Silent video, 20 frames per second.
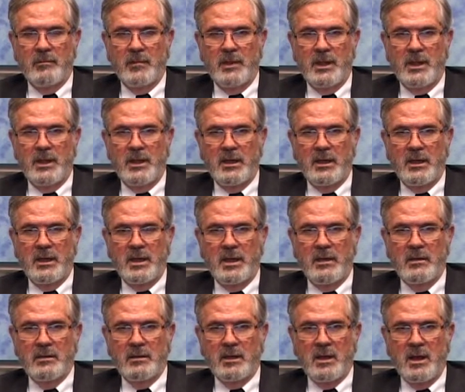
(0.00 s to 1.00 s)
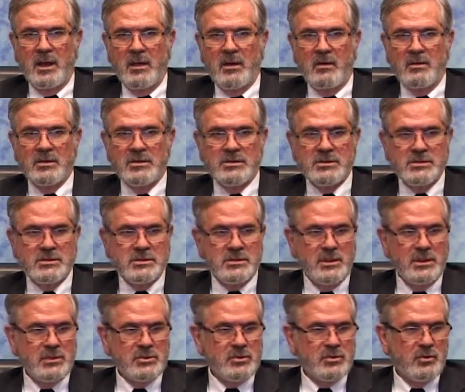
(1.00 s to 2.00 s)
And I always
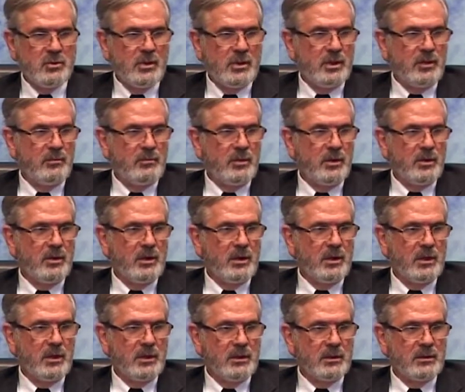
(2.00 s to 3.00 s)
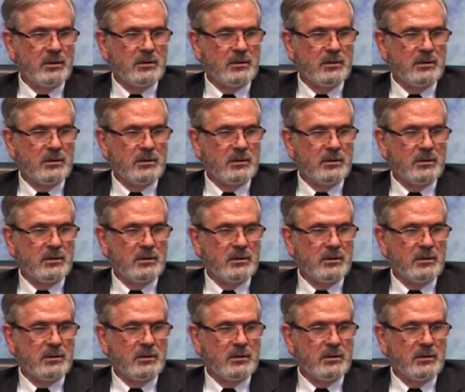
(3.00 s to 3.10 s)
enjoyed appearing